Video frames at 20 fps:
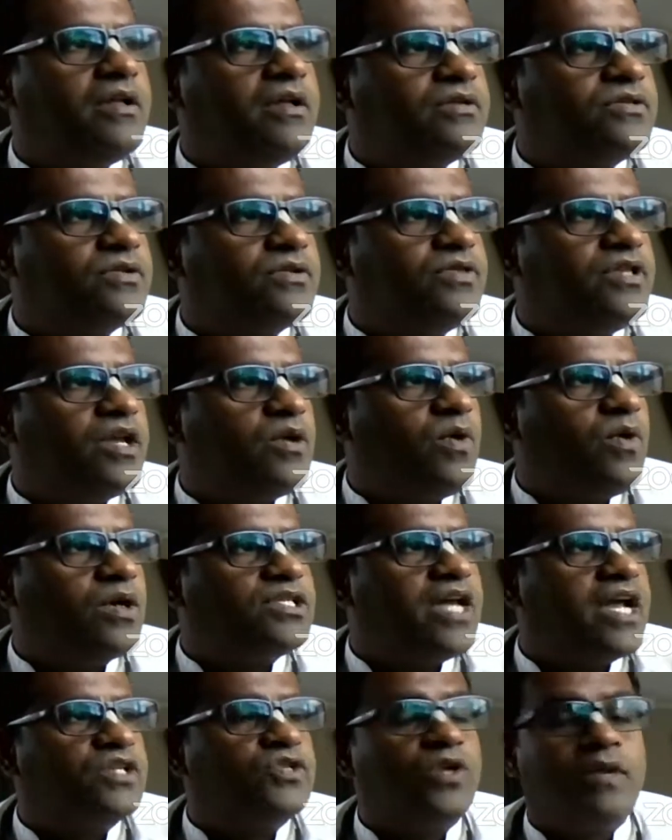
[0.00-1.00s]
So there was
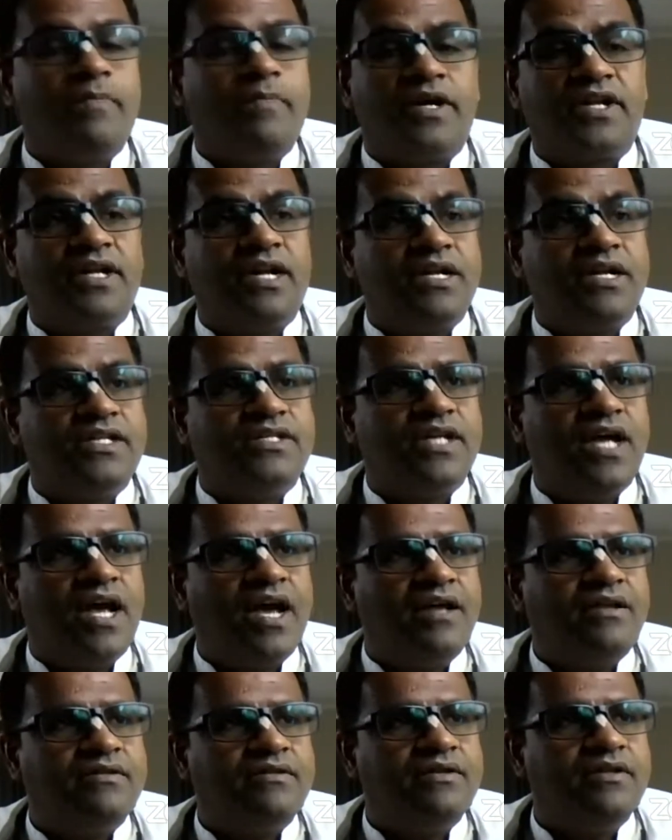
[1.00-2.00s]
actually material
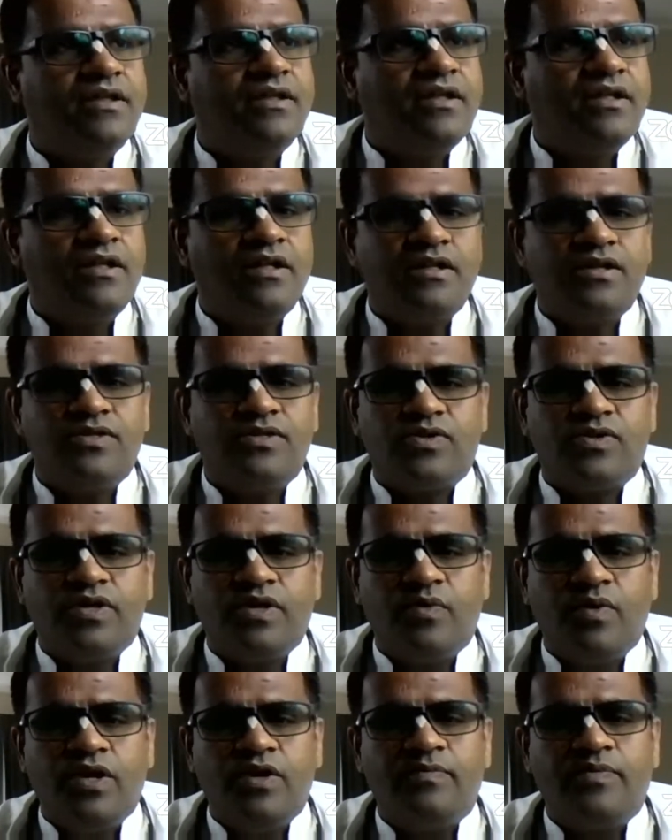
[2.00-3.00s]
desire. So
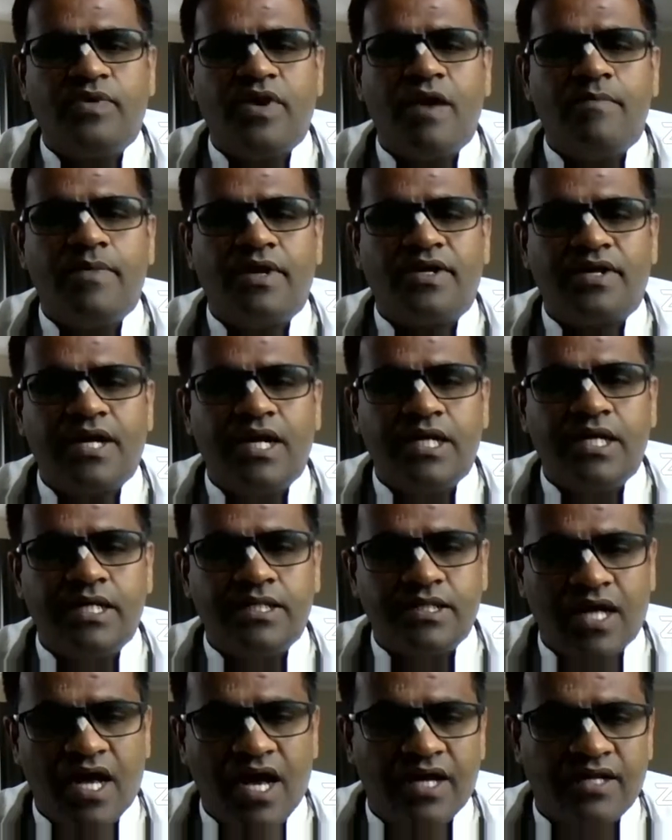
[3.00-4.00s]
even if you have material
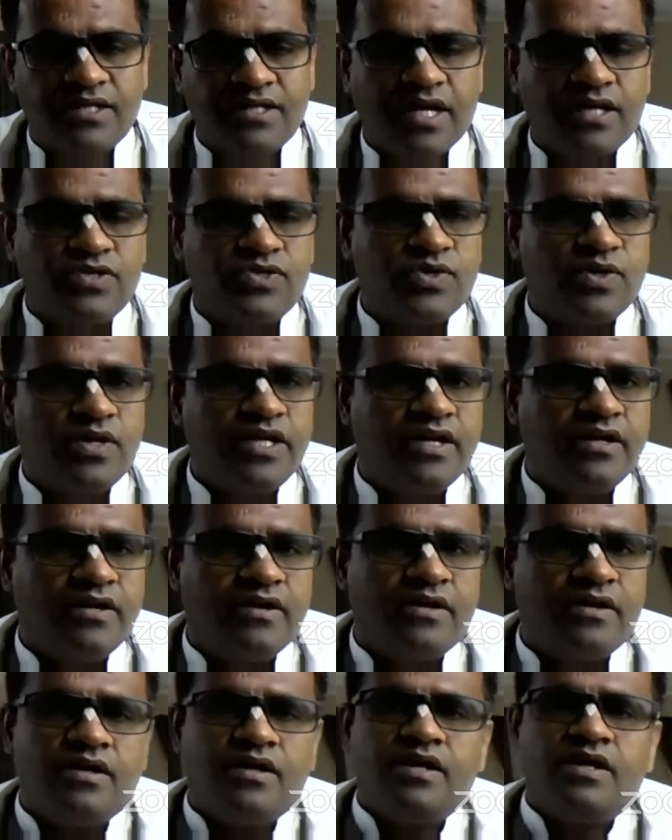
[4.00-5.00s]
desires,
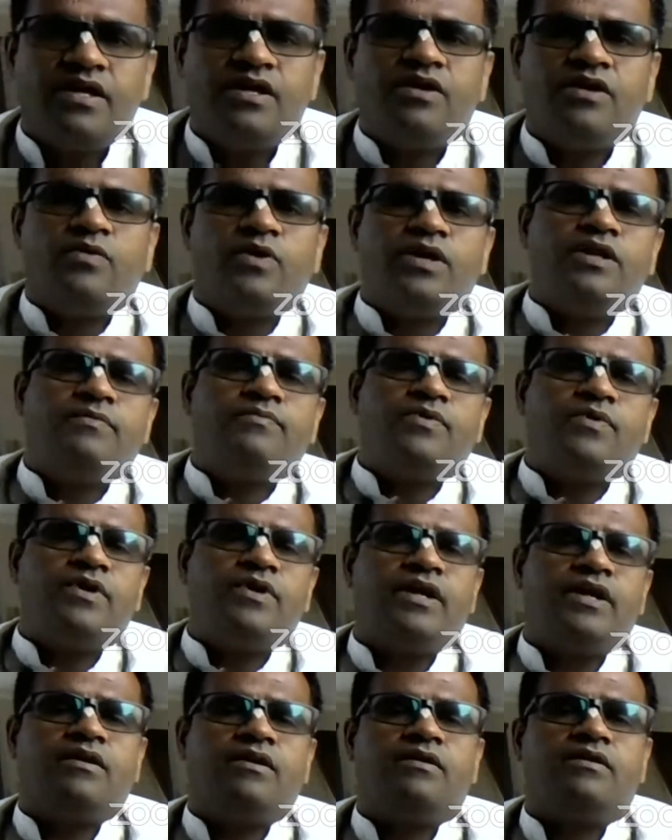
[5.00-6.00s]
actually, even if
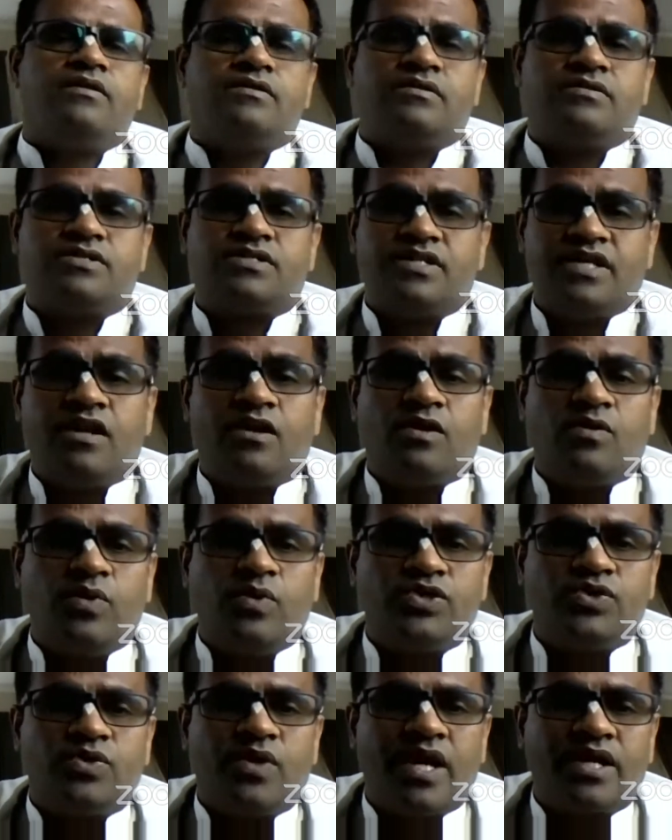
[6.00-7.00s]
we still,
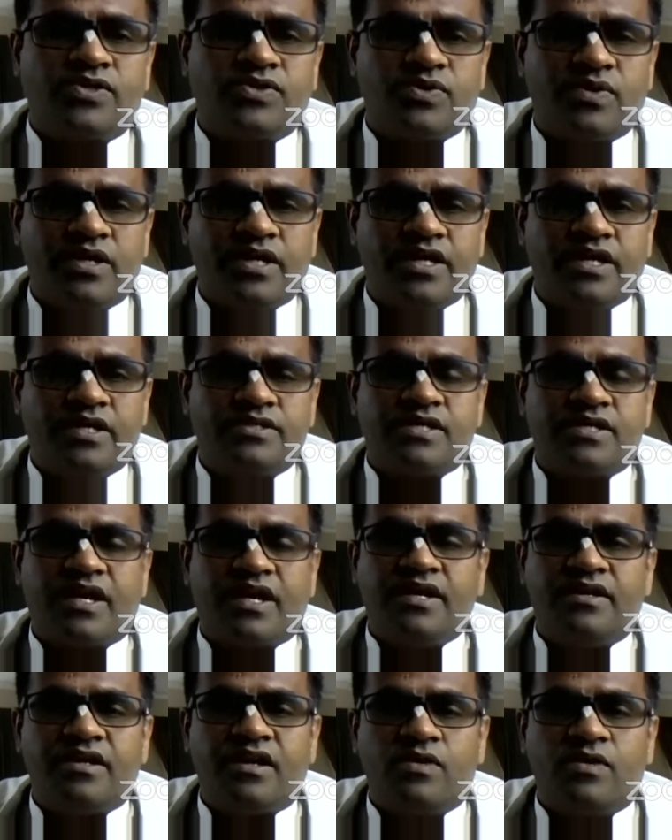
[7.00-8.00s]
we should actually
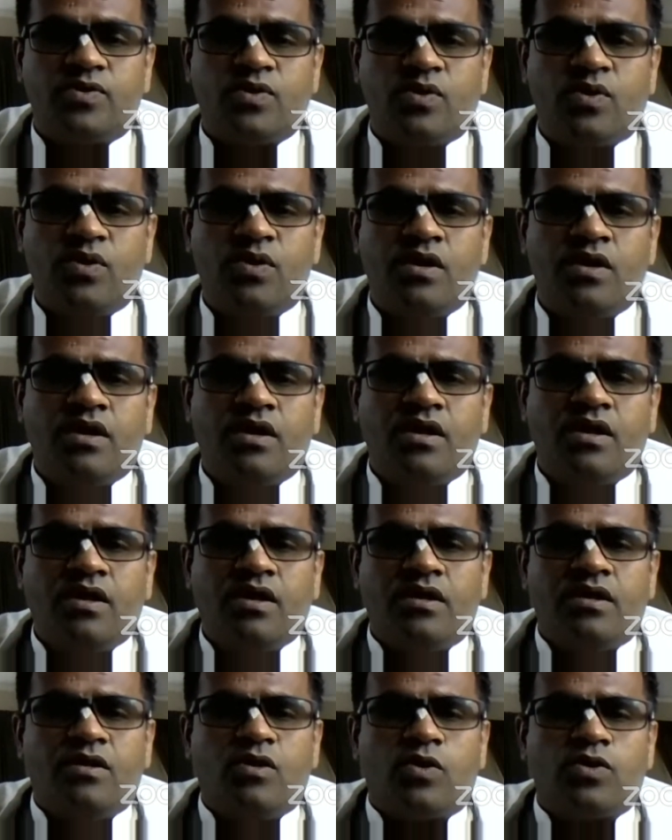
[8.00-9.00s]
surrender into
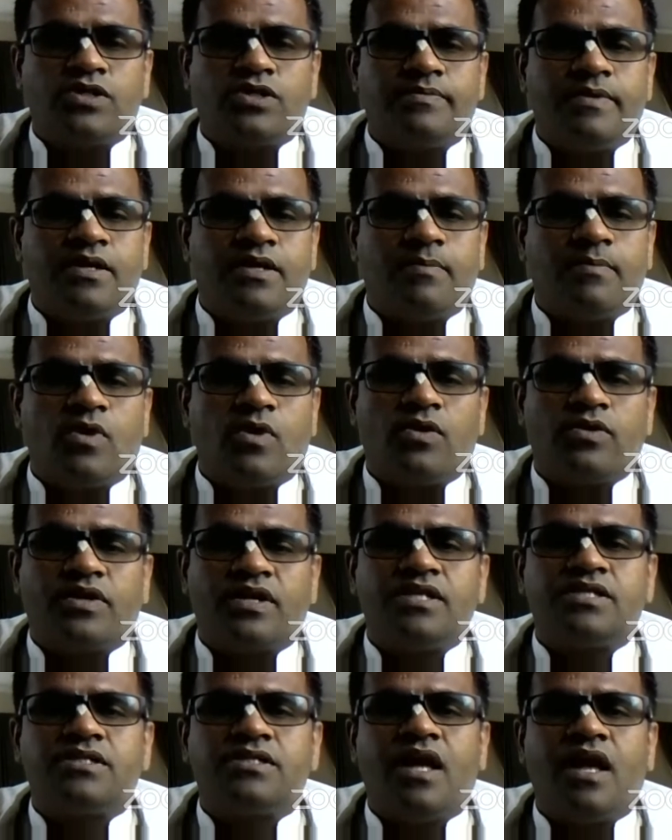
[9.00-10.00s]
lotus feet of Lord
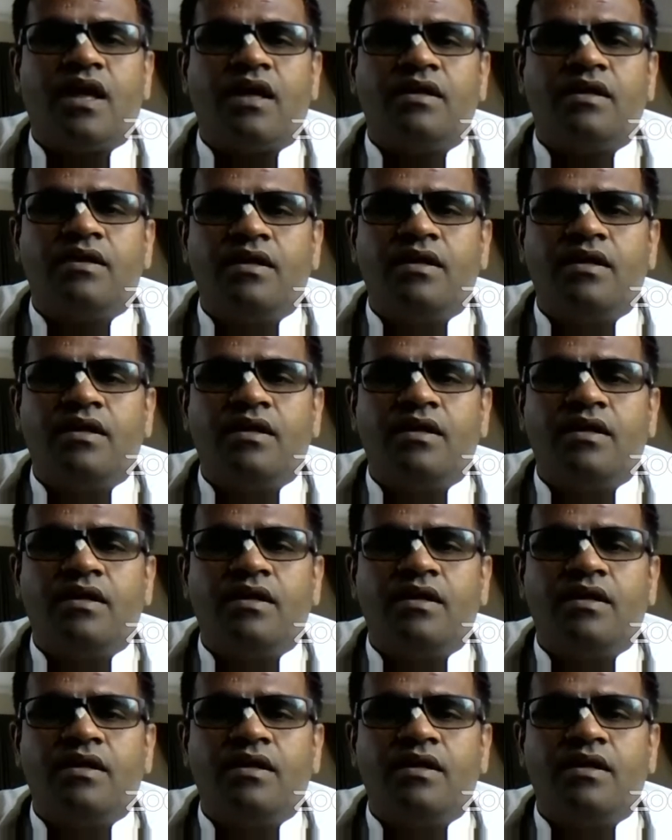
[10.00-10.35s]
Krishna,